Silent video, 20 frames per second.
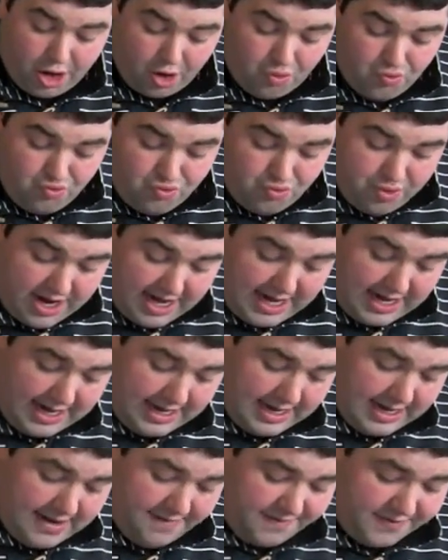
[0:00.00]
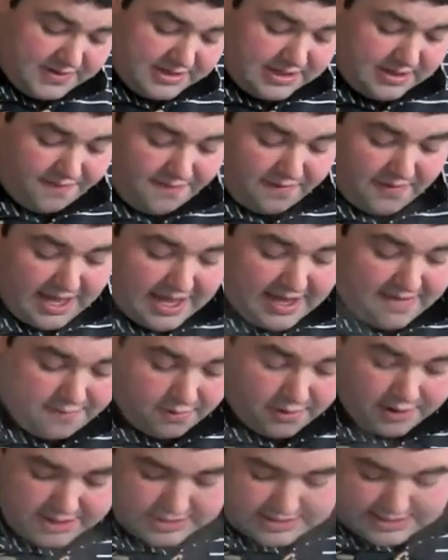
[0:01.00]
It really lifts the
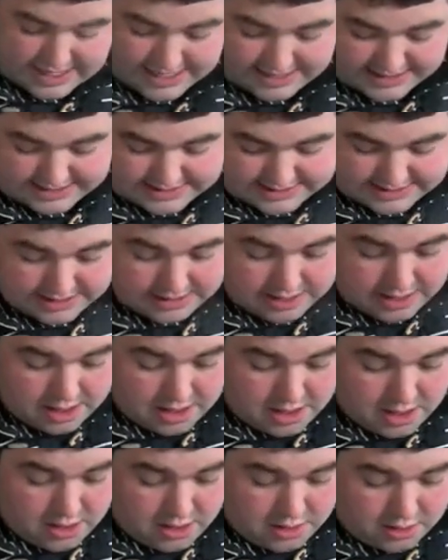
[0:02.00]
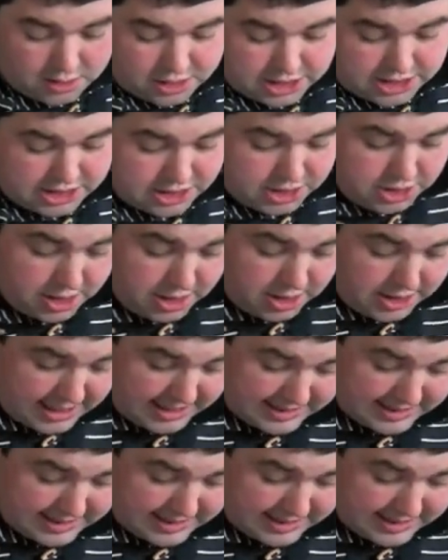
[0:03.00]
flavour and the taste. Just turn